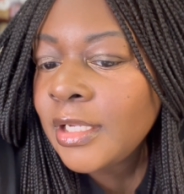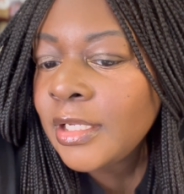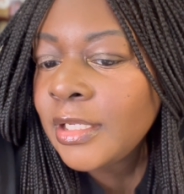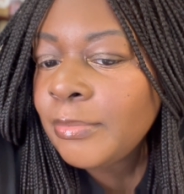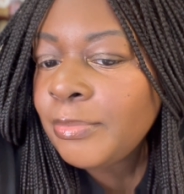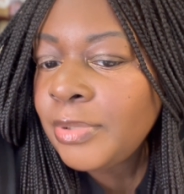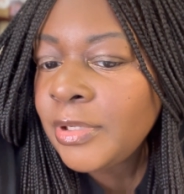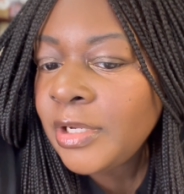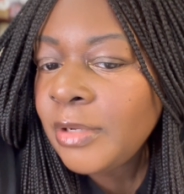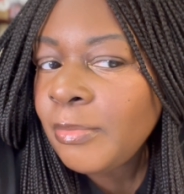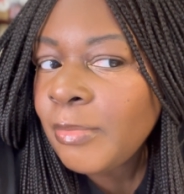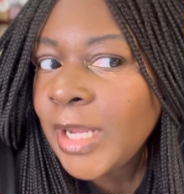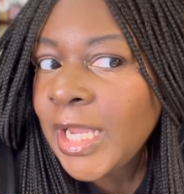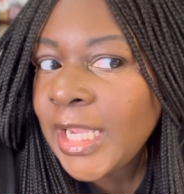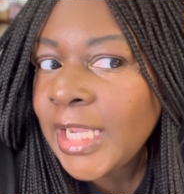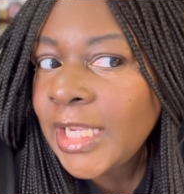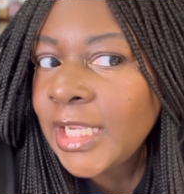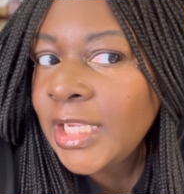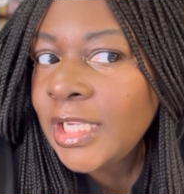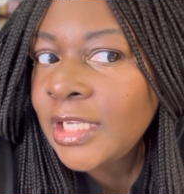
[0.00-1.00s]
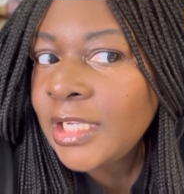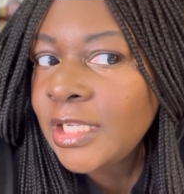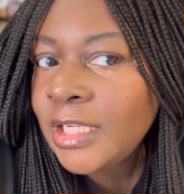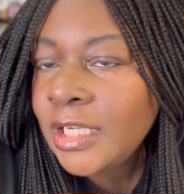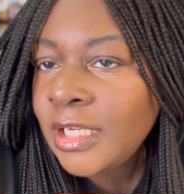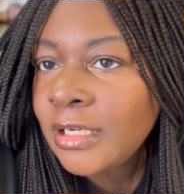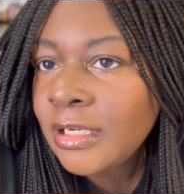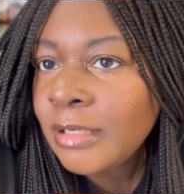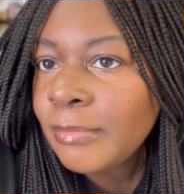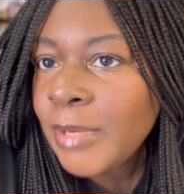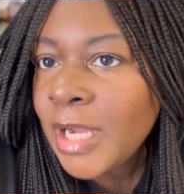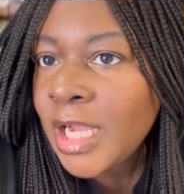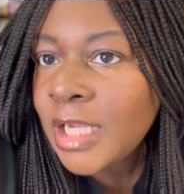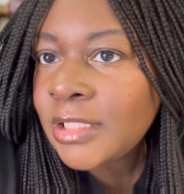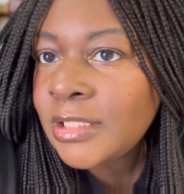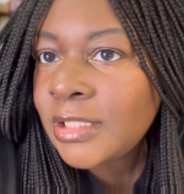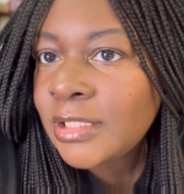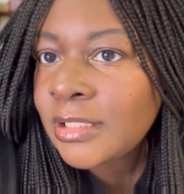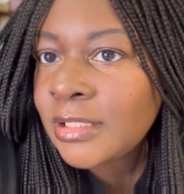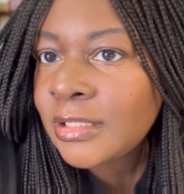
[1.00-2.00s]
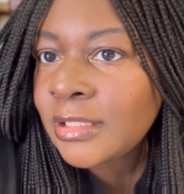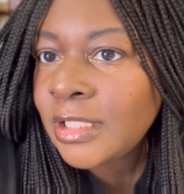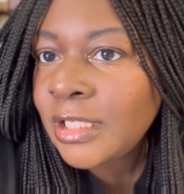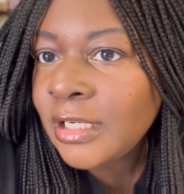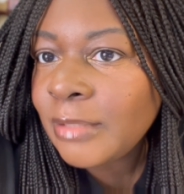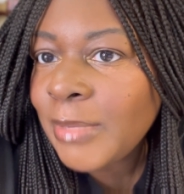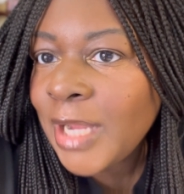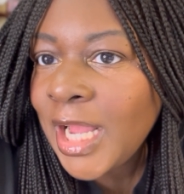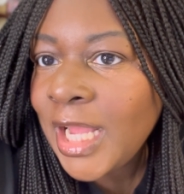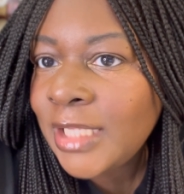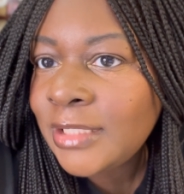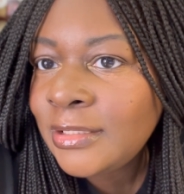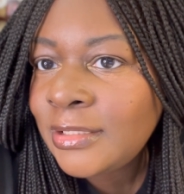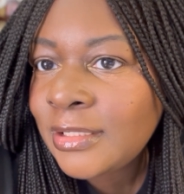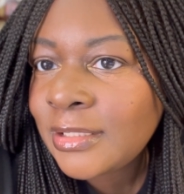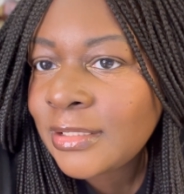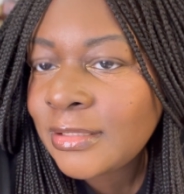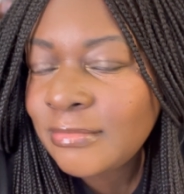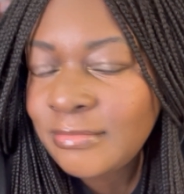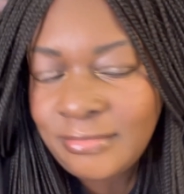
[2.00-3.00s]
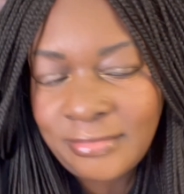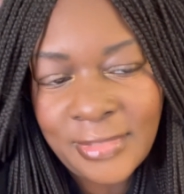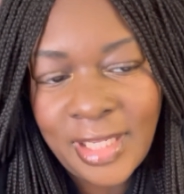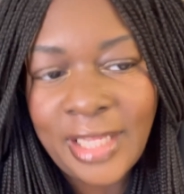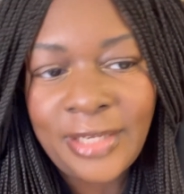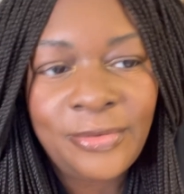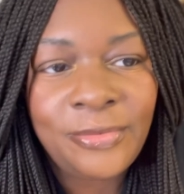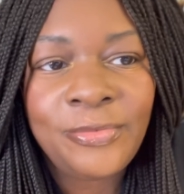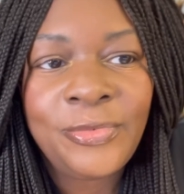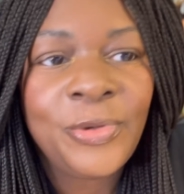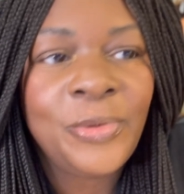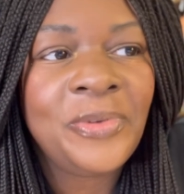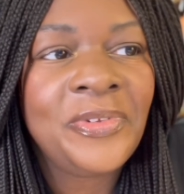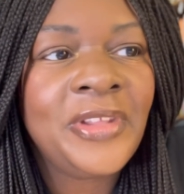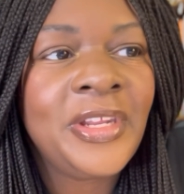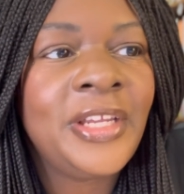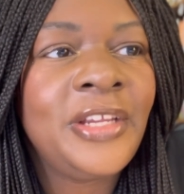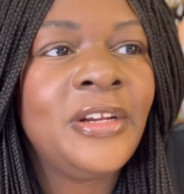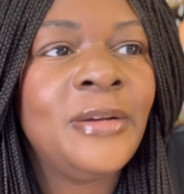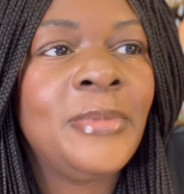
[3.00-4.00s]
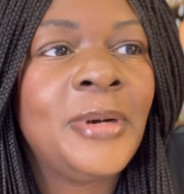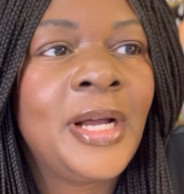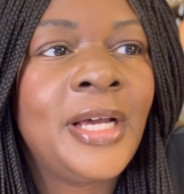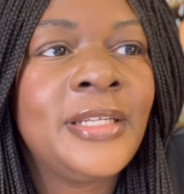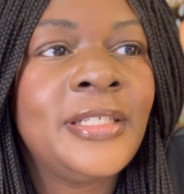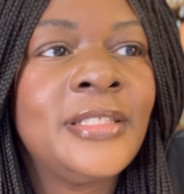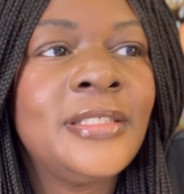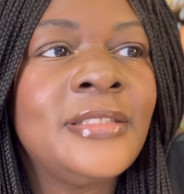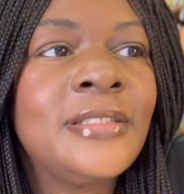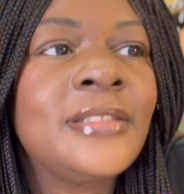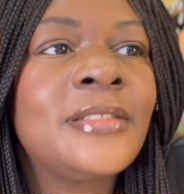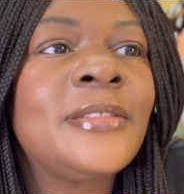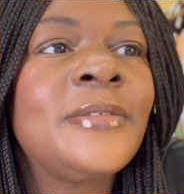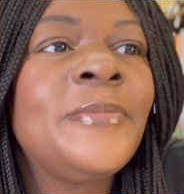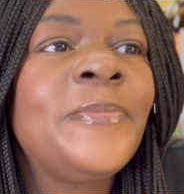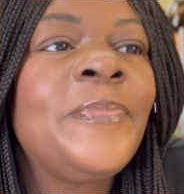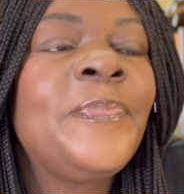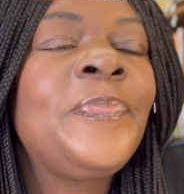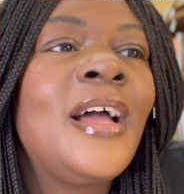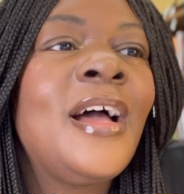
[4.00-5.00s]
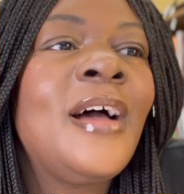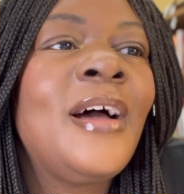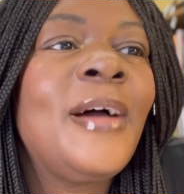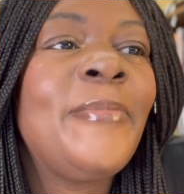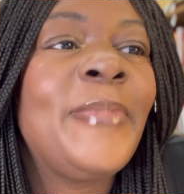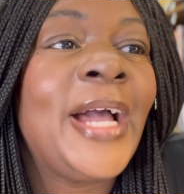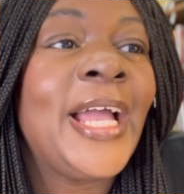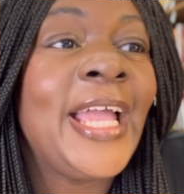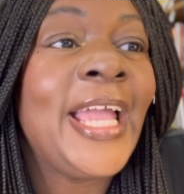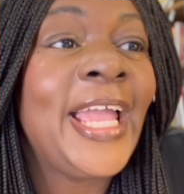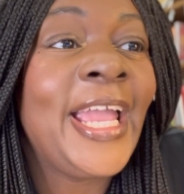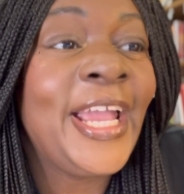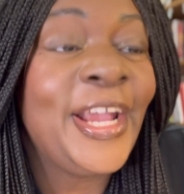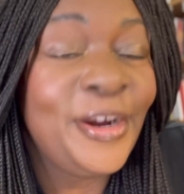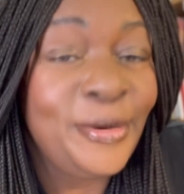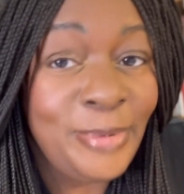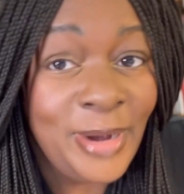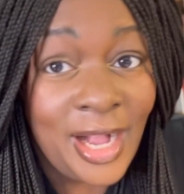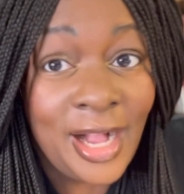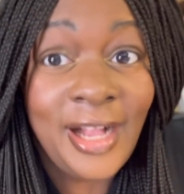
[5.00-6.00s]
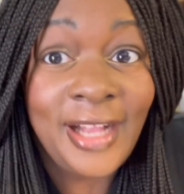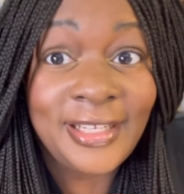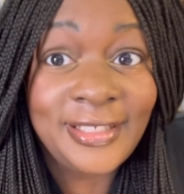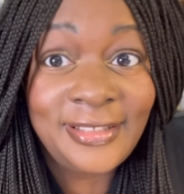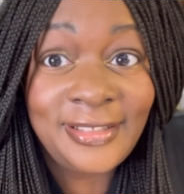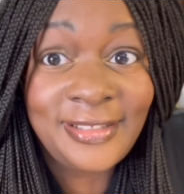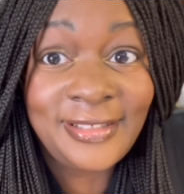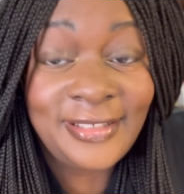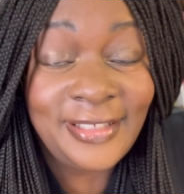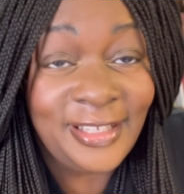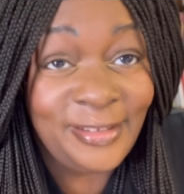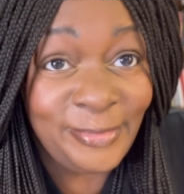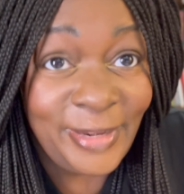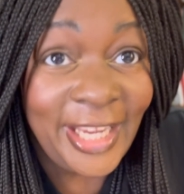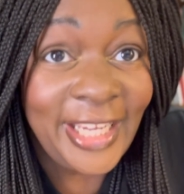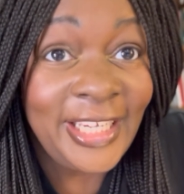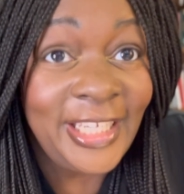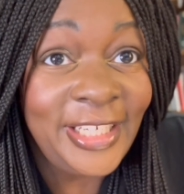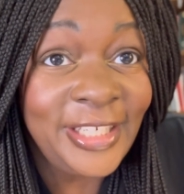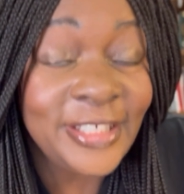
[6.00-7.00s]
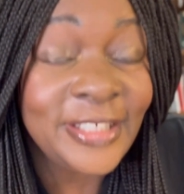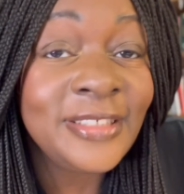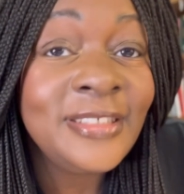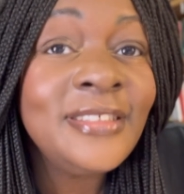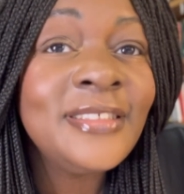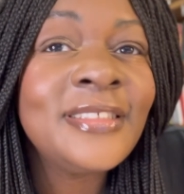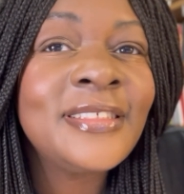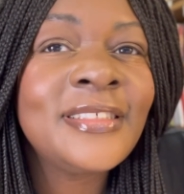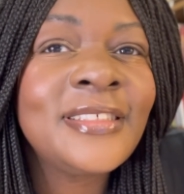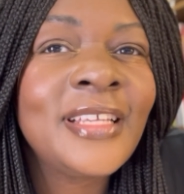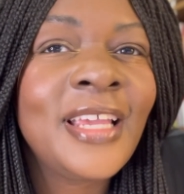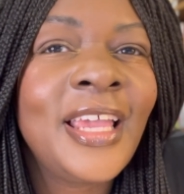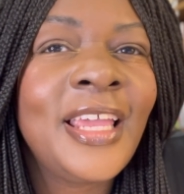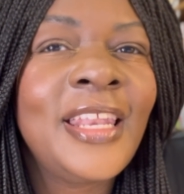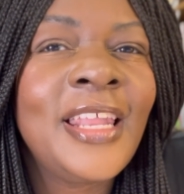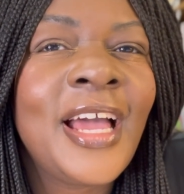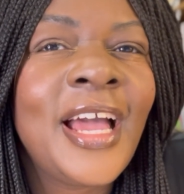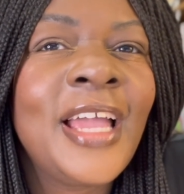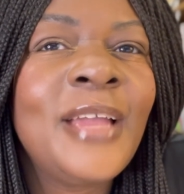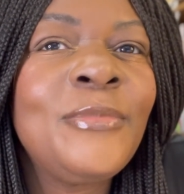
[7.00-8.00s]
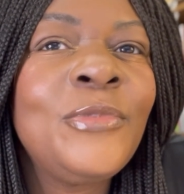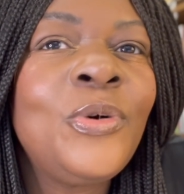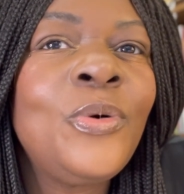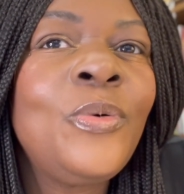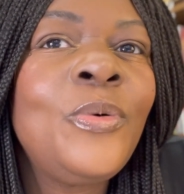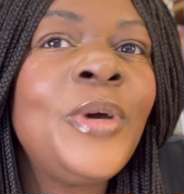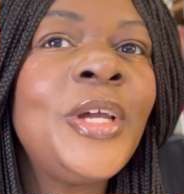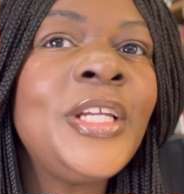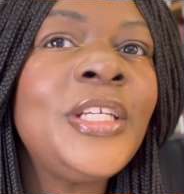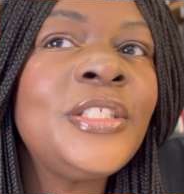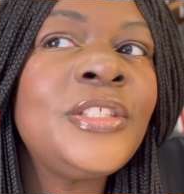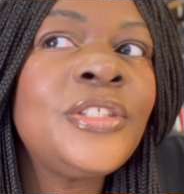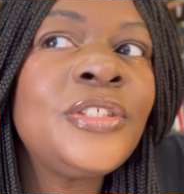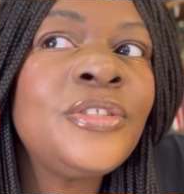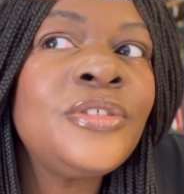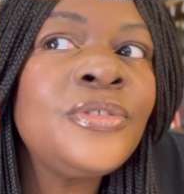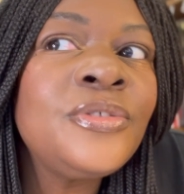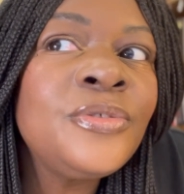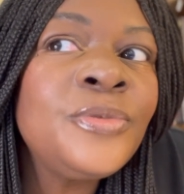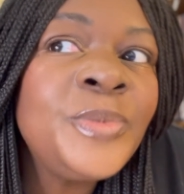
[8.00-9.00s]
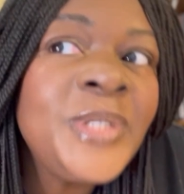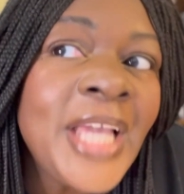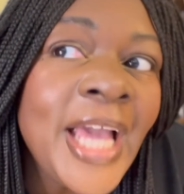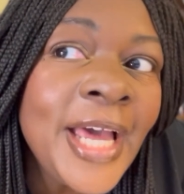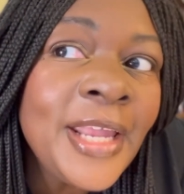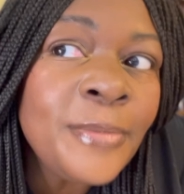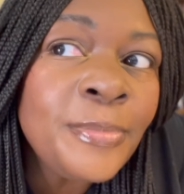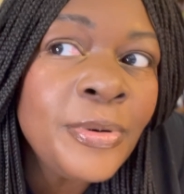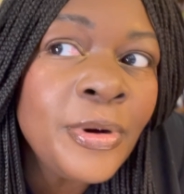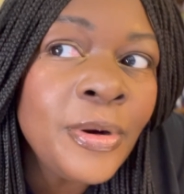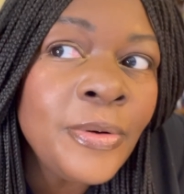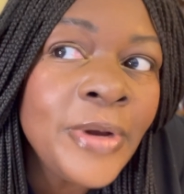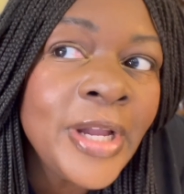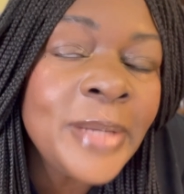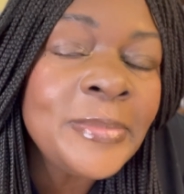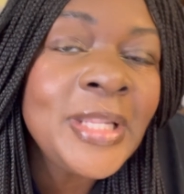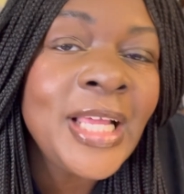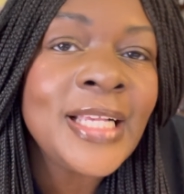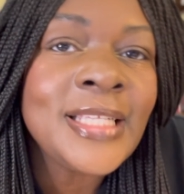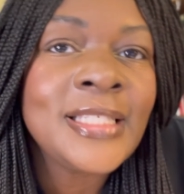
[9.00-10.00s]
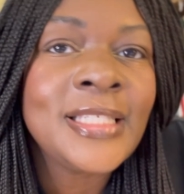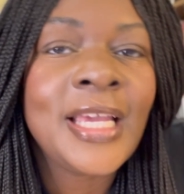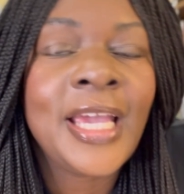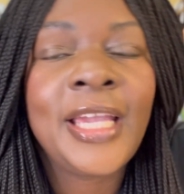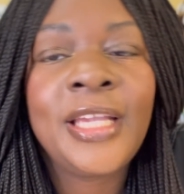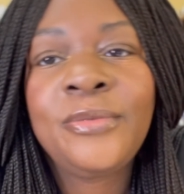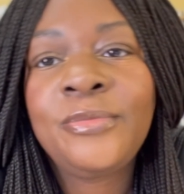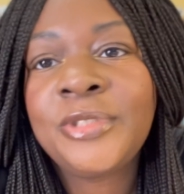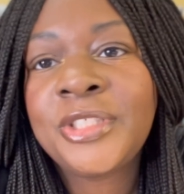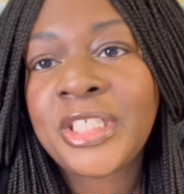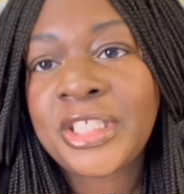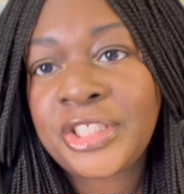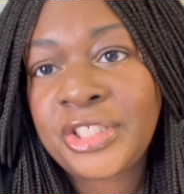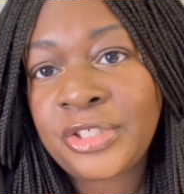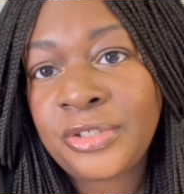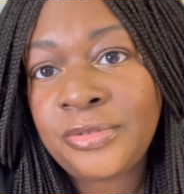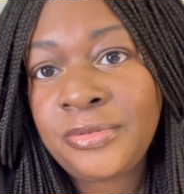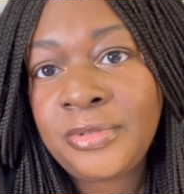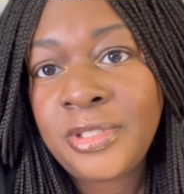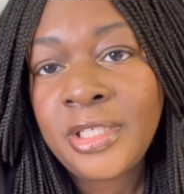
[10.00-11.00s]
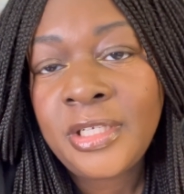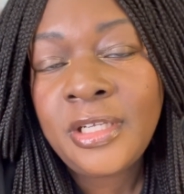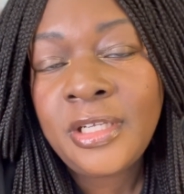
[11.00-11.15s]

put my earbuds, I don't know what the earbud is, my AirPods in my ears, and we had a program last night, which I showed